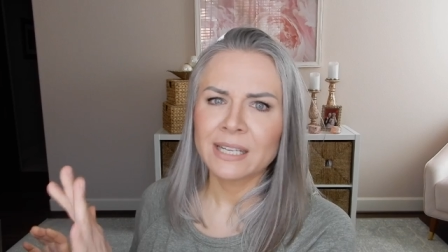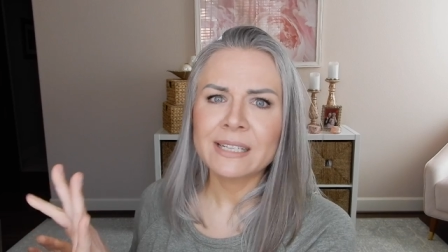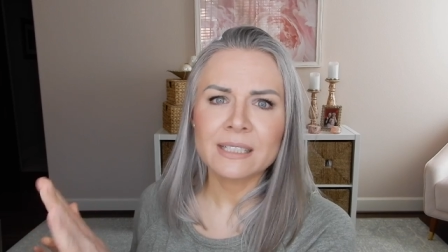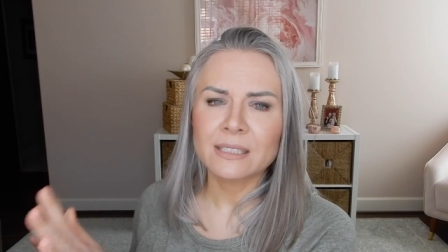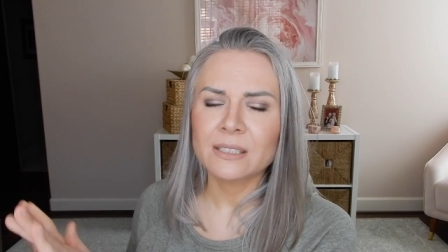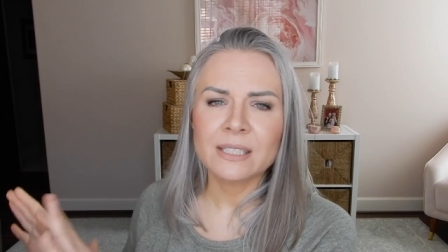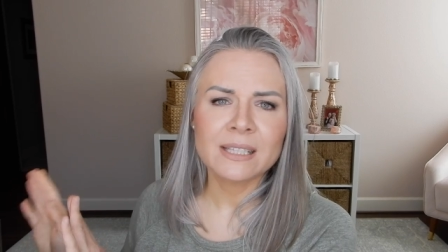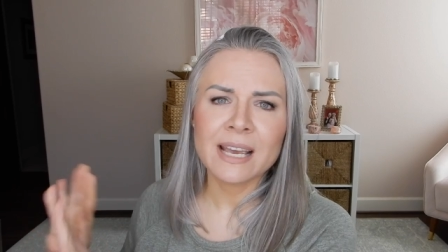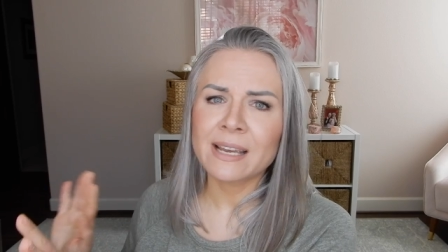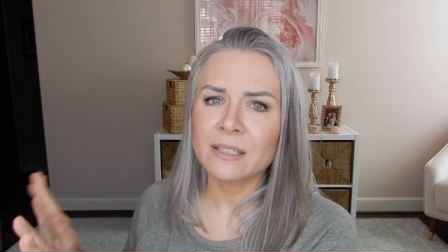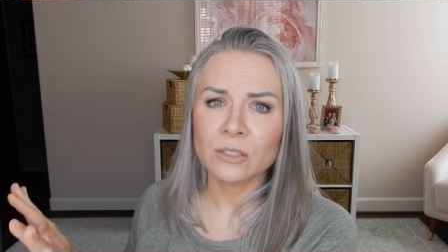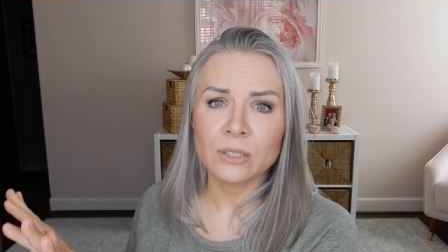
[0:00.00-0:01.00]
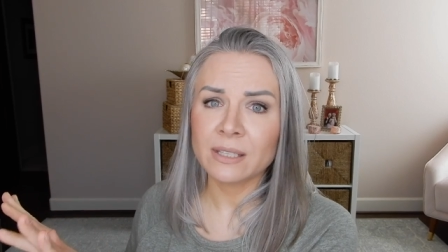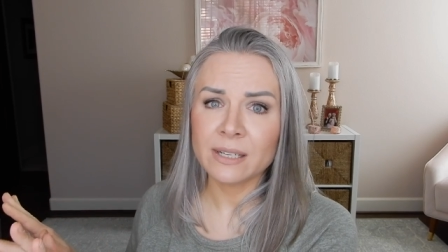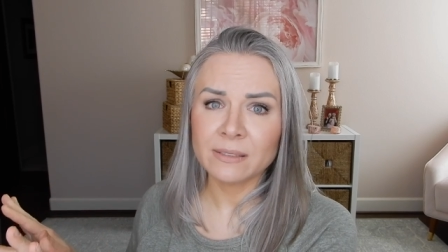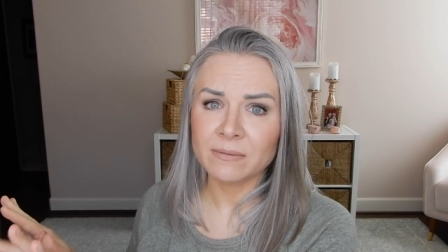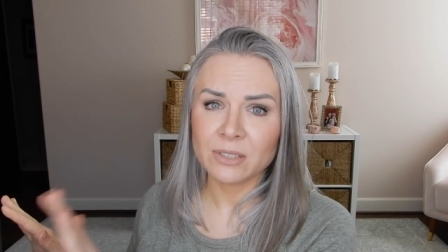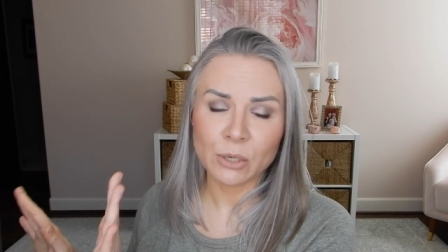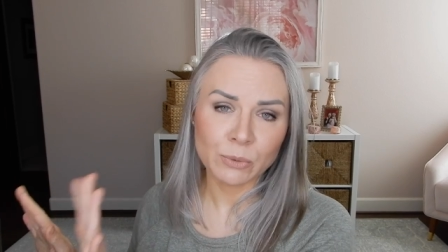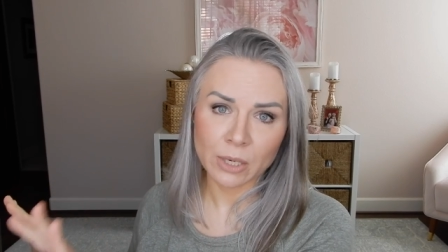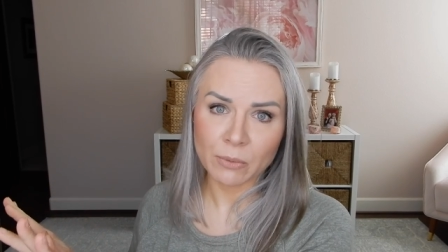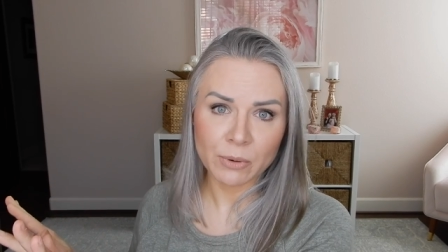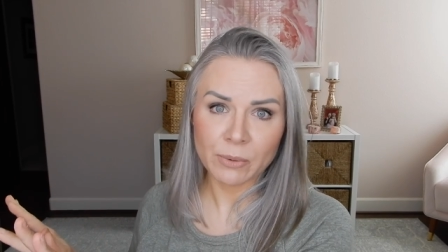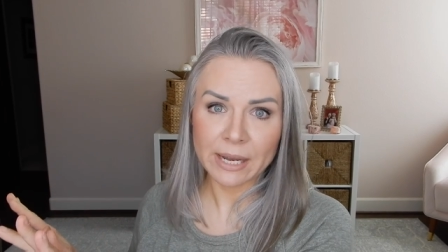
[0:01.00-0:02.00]
Hey they they don't
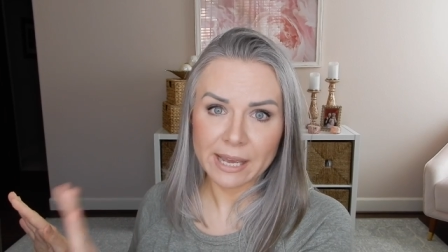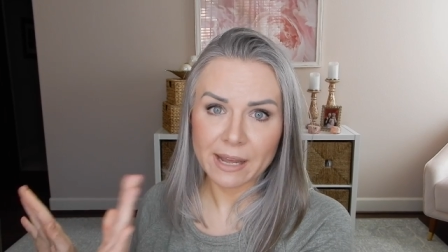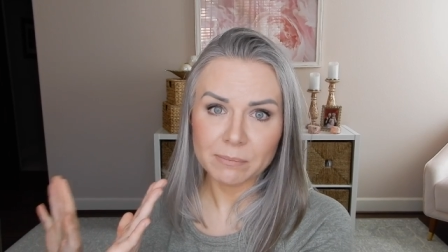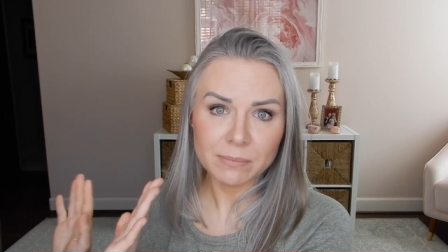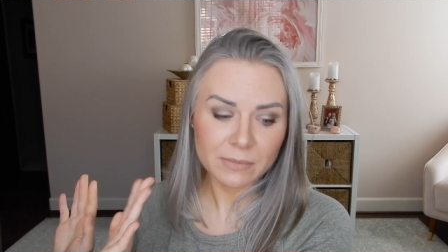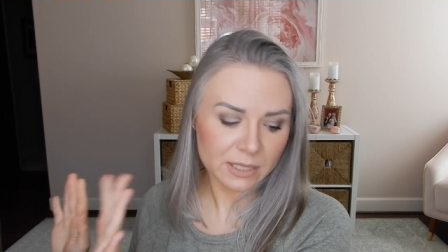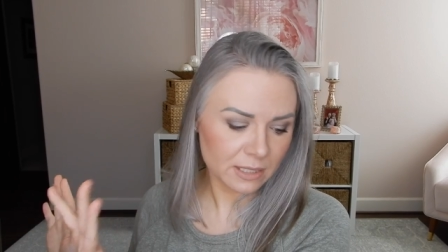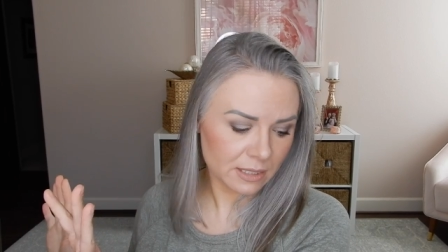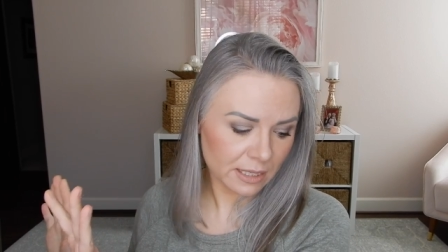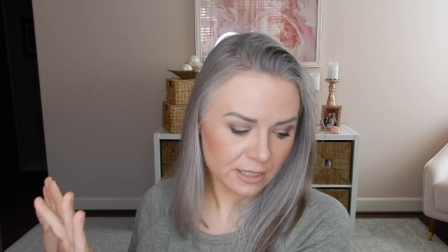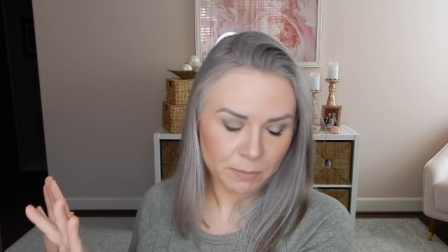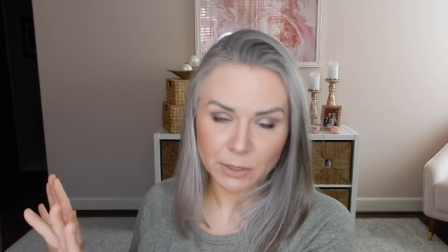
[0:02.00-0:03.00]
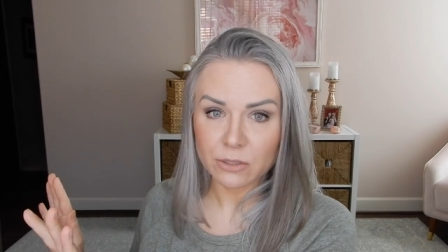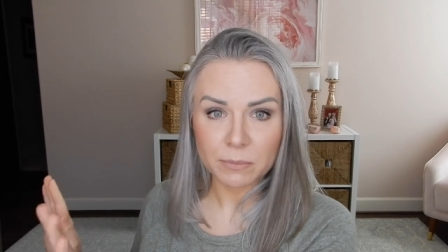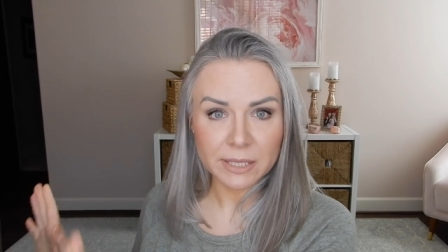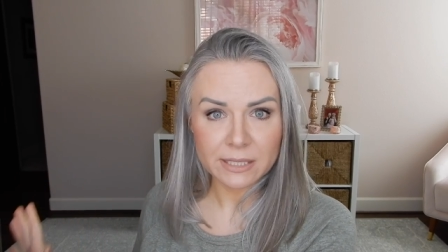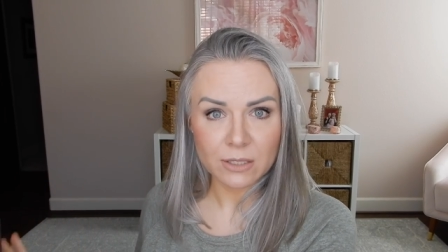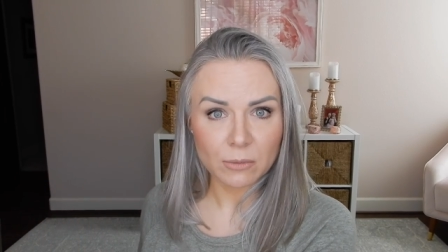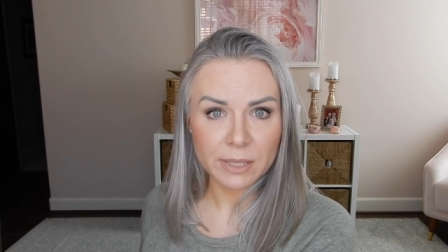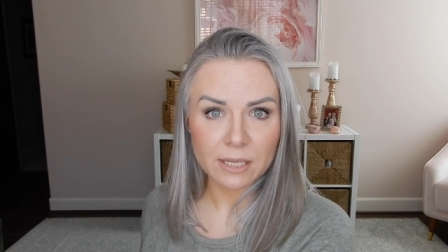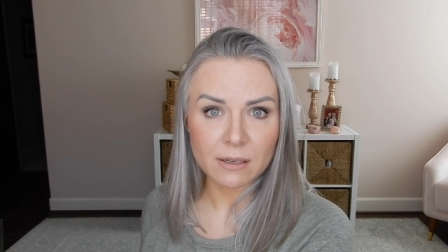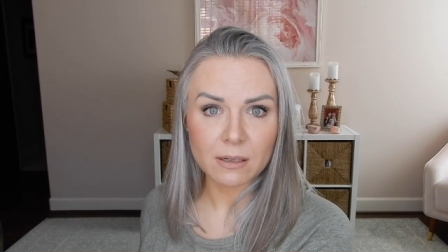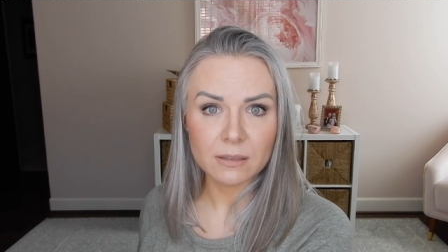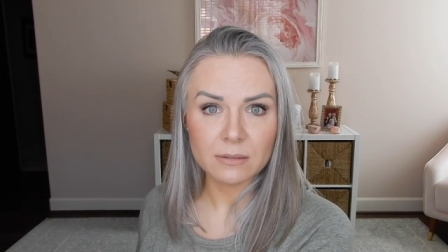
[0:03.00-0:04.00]
know who I am. This is not sponsored by Soma
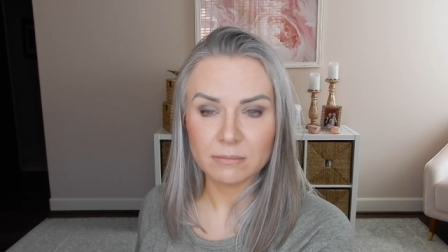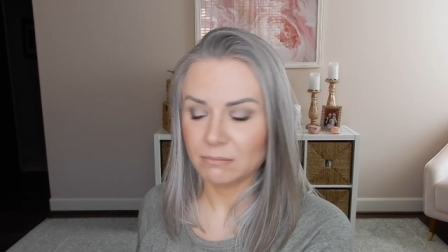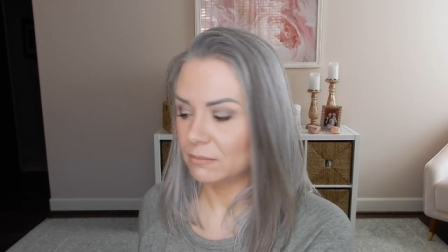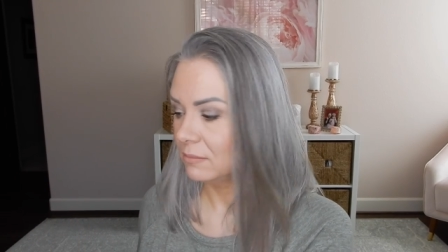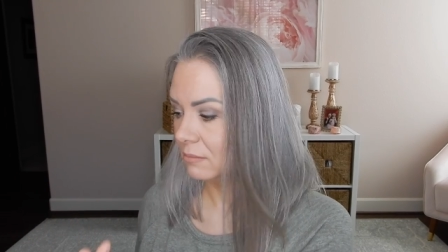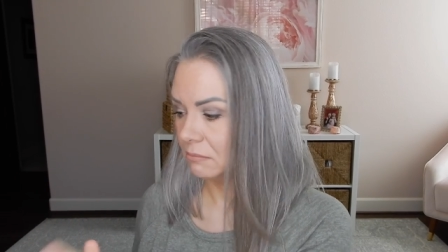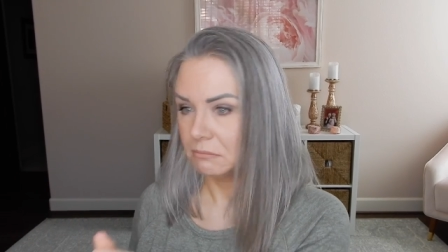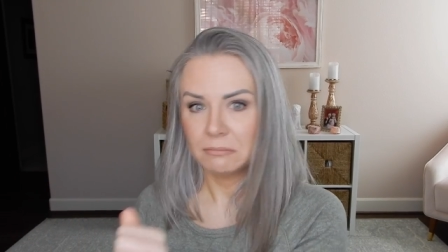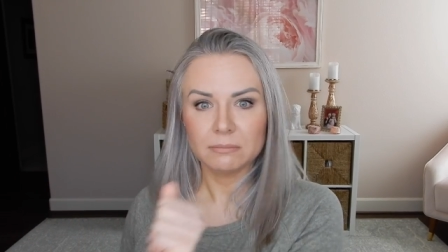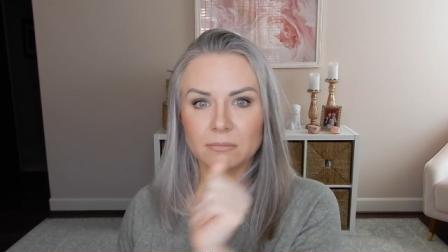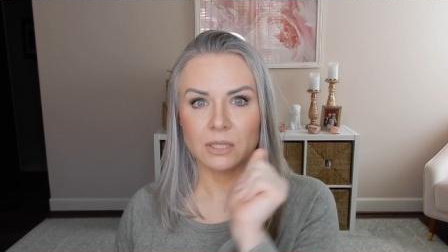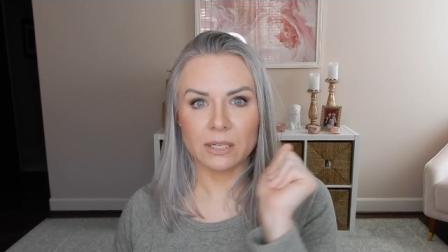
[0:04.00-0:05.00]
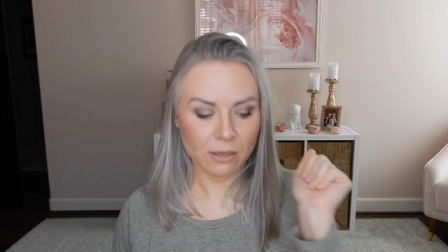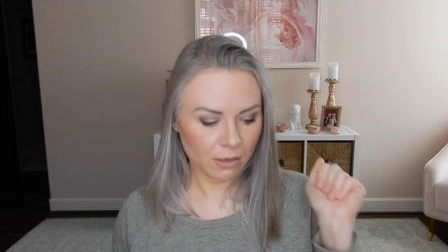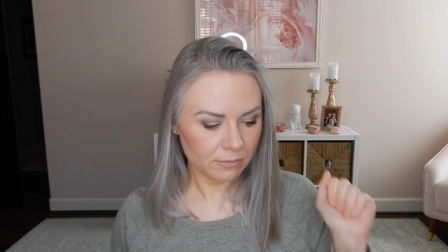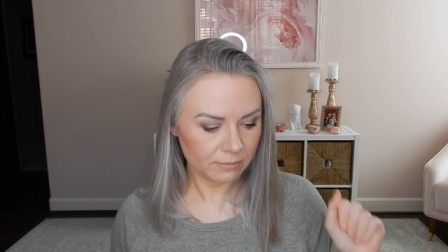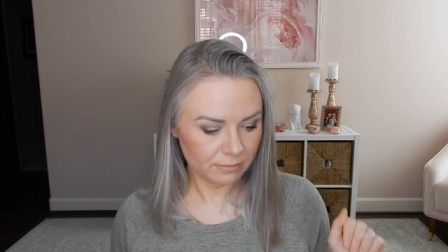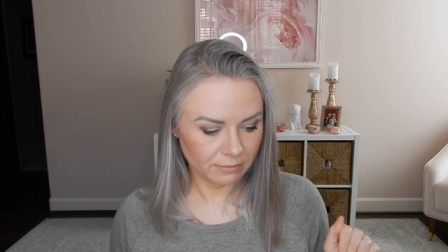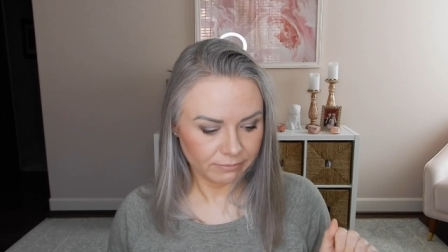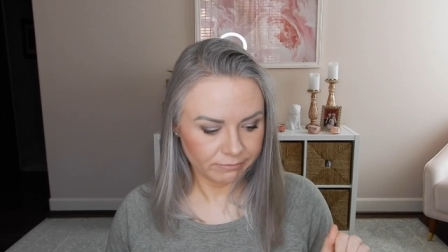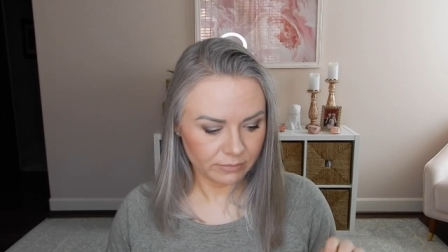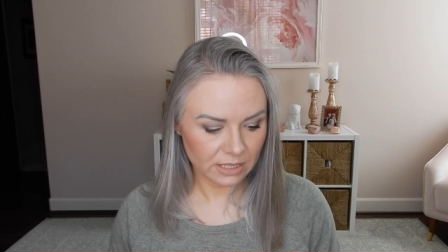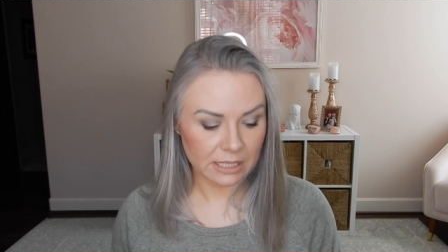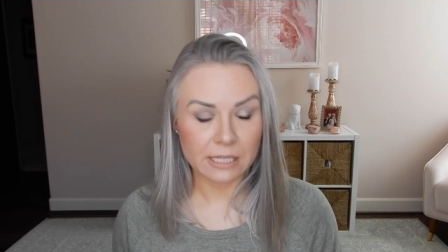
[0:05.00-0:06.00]
at all. Not at all.
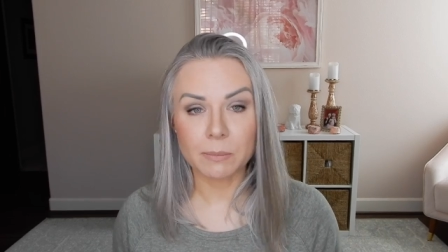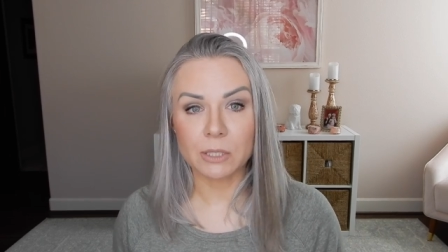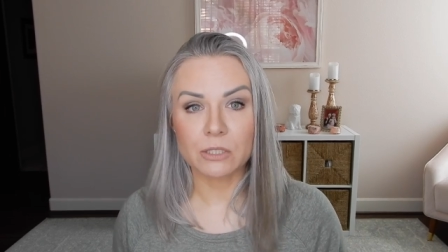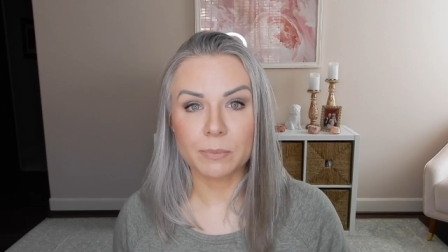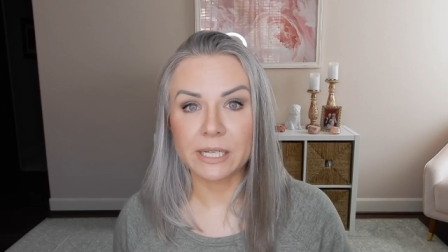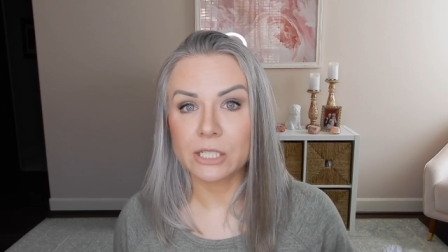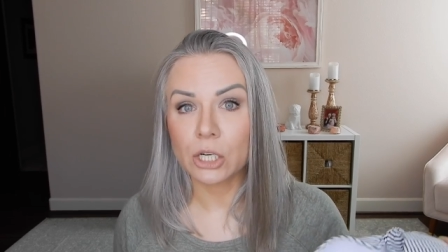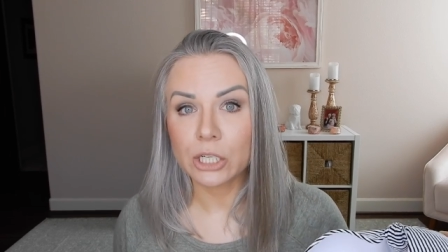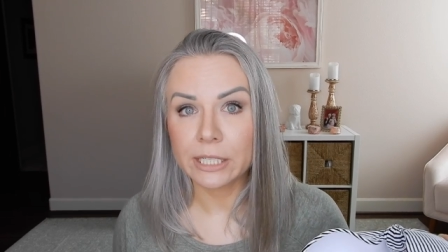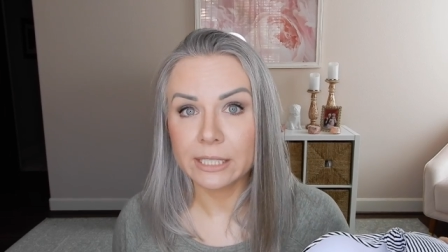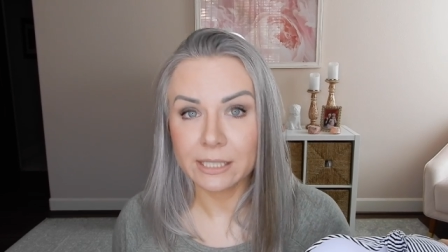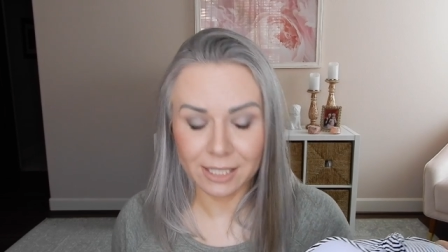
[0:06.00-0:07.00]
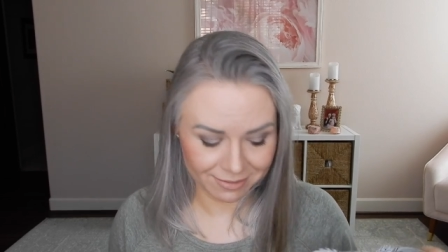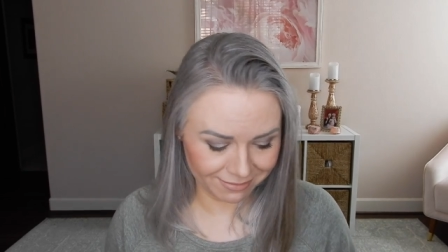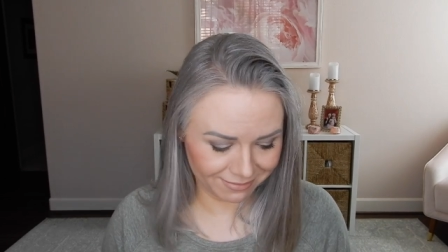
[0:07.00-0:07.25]
It's not sponsored by Target.